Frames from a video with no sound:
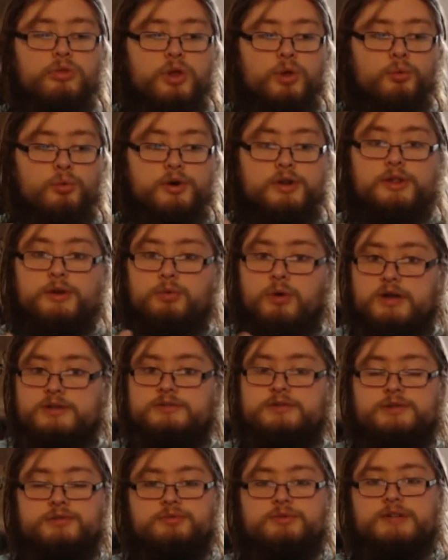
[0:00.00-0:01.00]
one of the
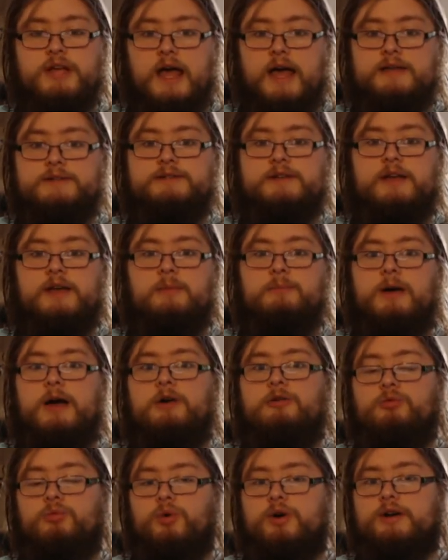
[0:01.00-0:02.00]
questions was asking
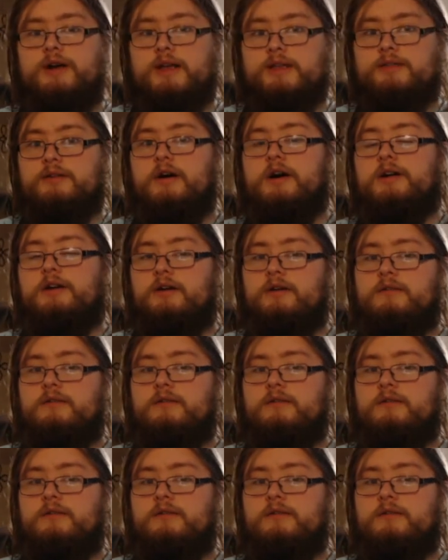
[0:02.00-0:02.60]
about what I thought